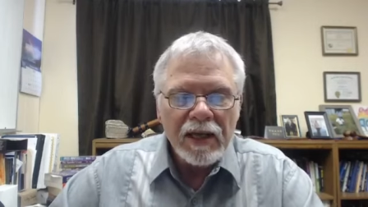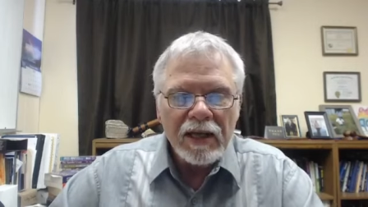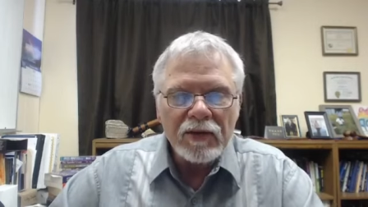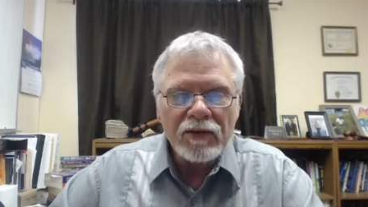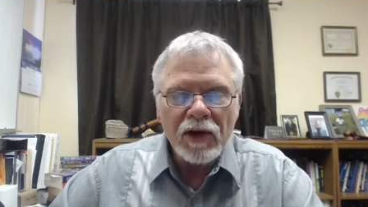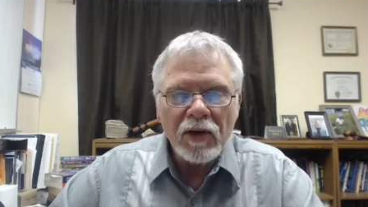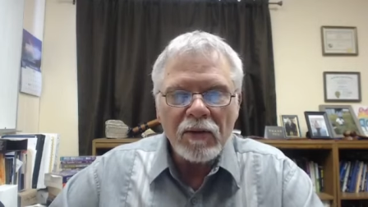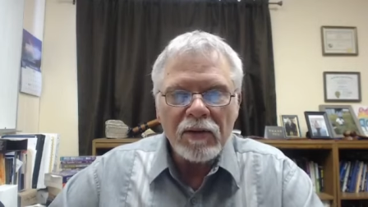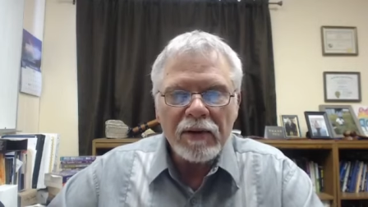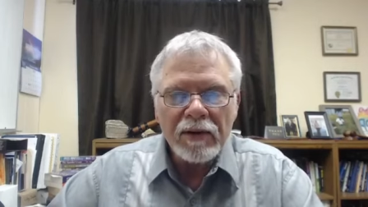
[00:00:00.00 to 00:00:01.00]
And
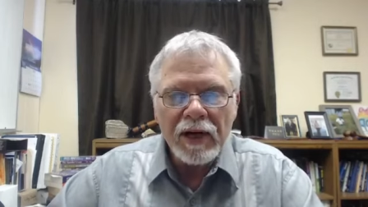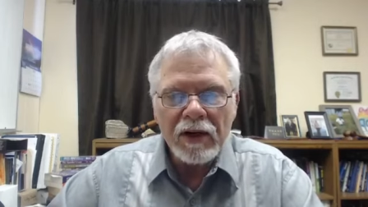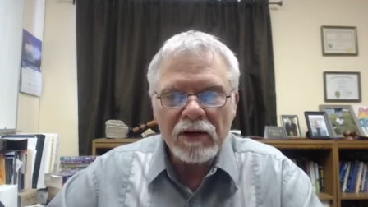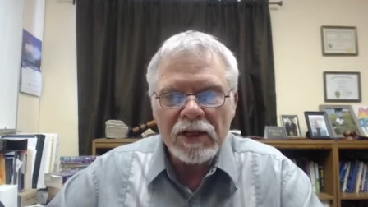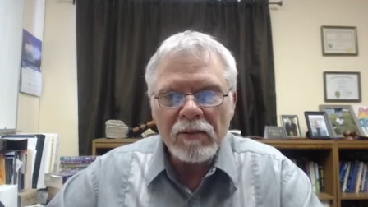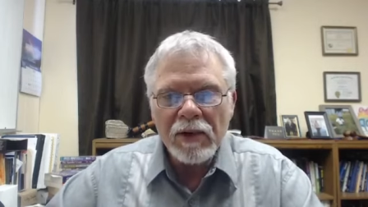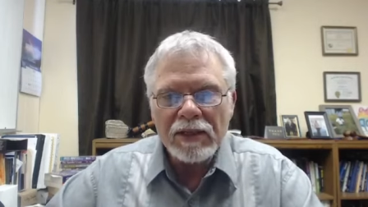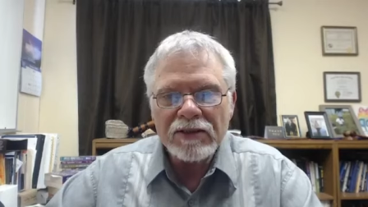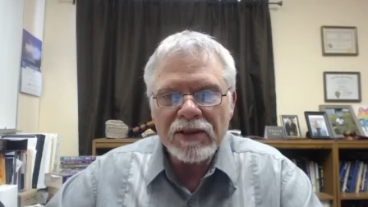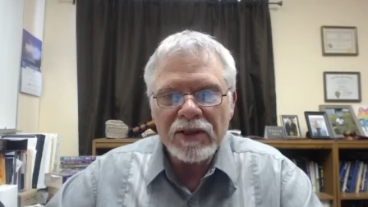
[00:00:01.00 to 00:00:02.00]
so not only
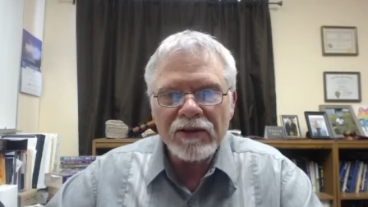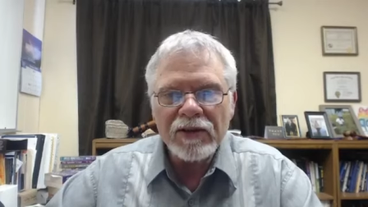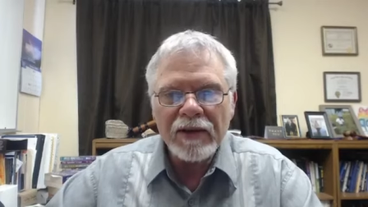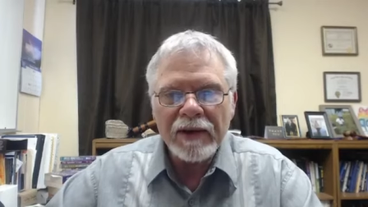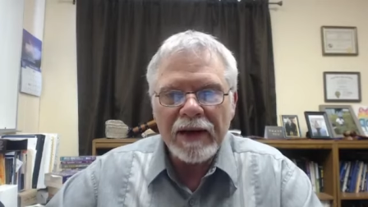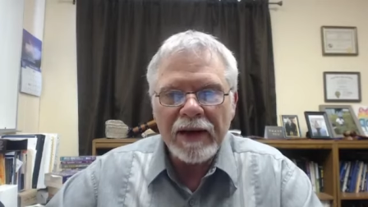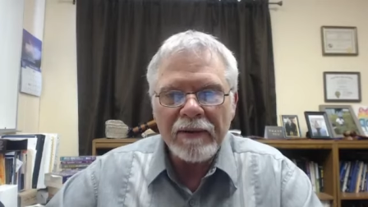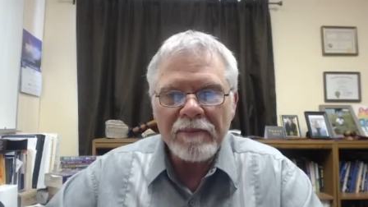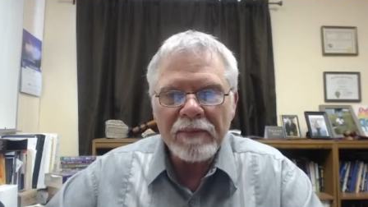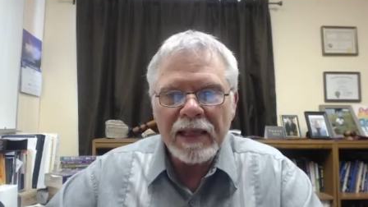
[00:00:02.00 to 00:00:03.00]
was this uh,
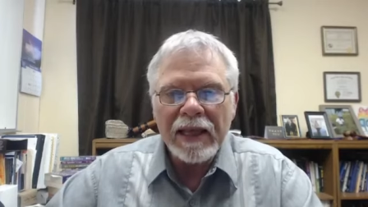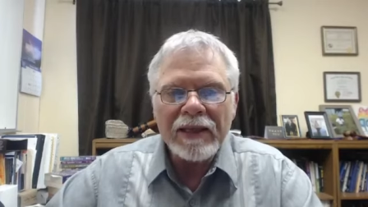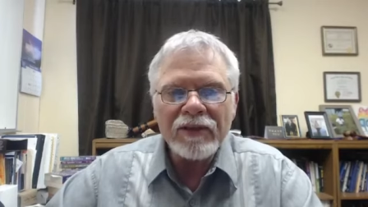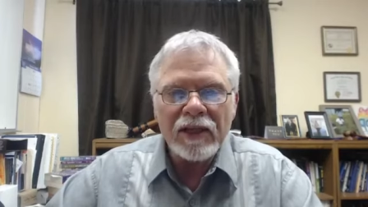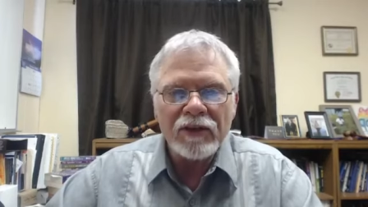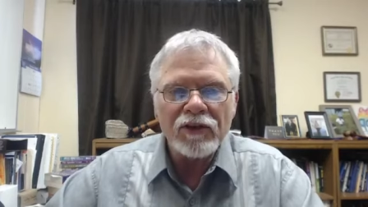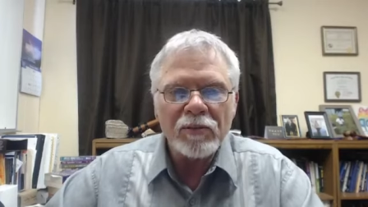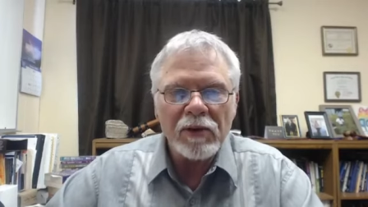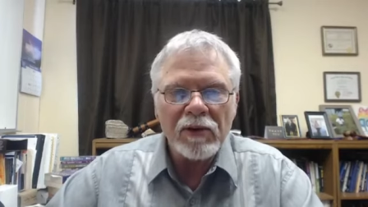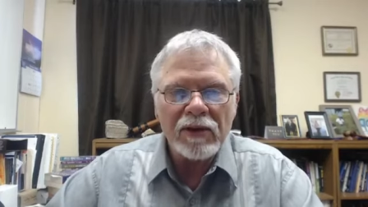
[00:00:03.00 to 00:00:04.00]
place and the
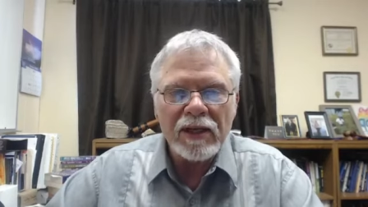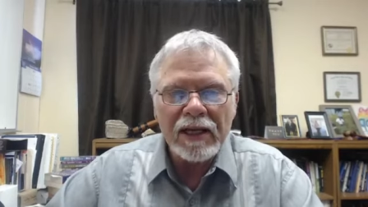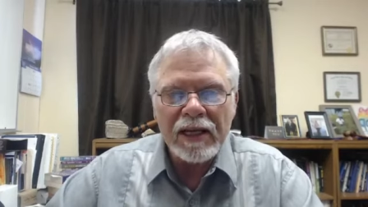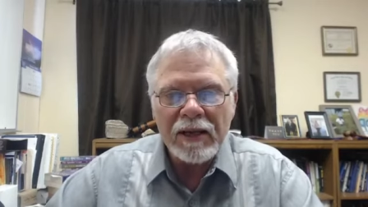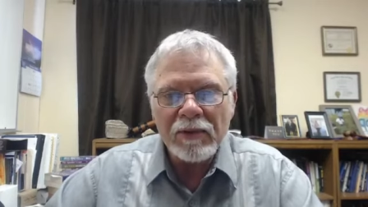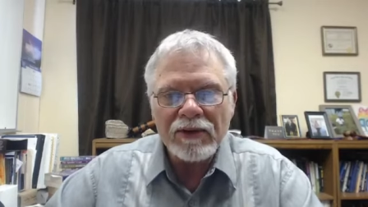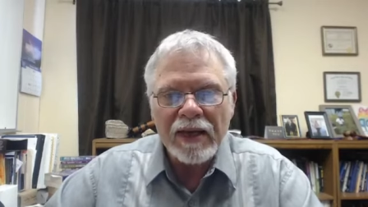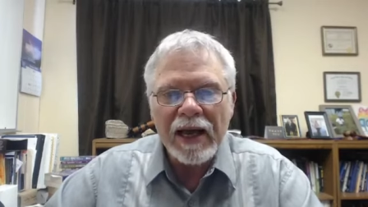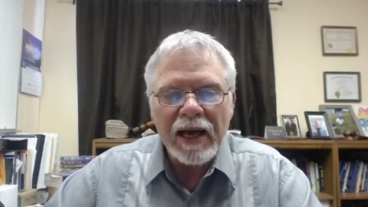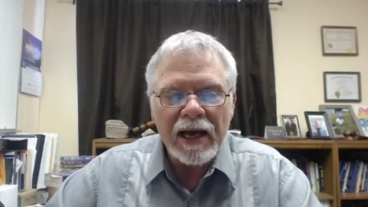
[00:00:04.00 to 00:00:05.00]
spirit that he was
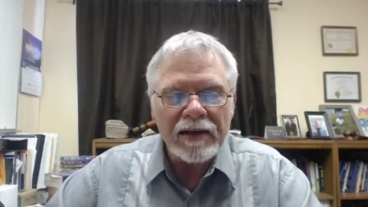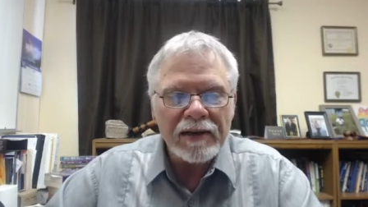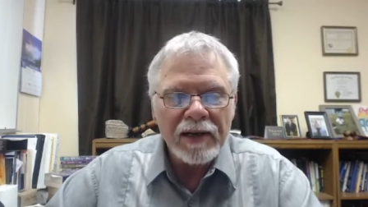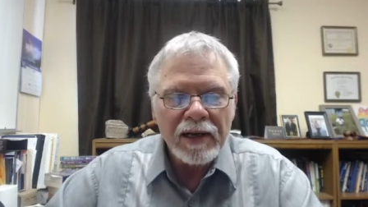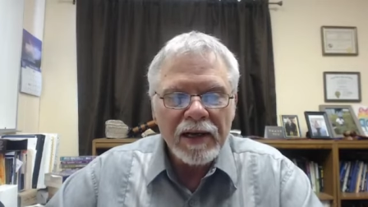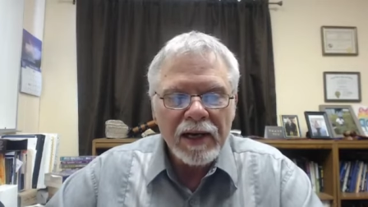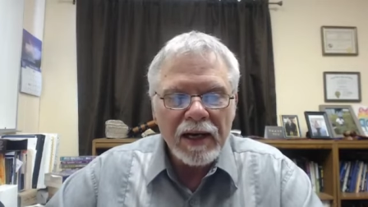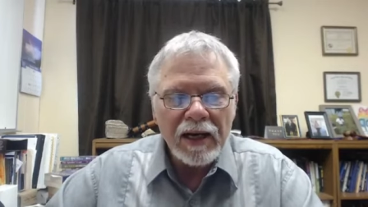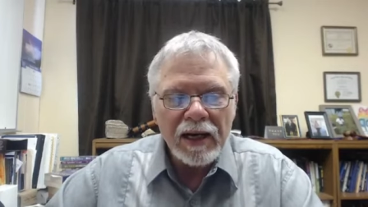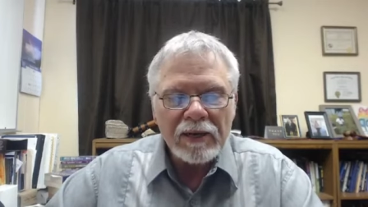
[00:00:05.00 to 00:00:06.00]
at
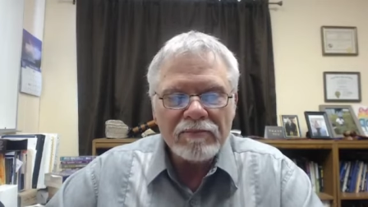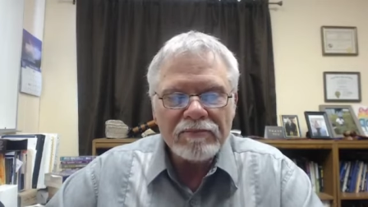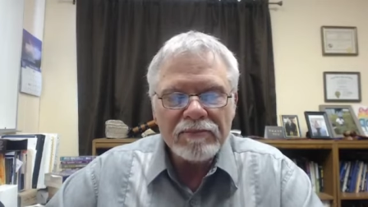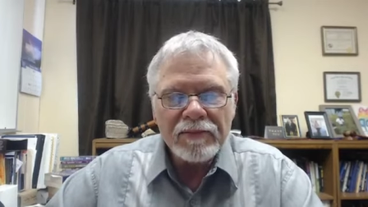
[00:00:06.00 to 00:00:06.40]
um,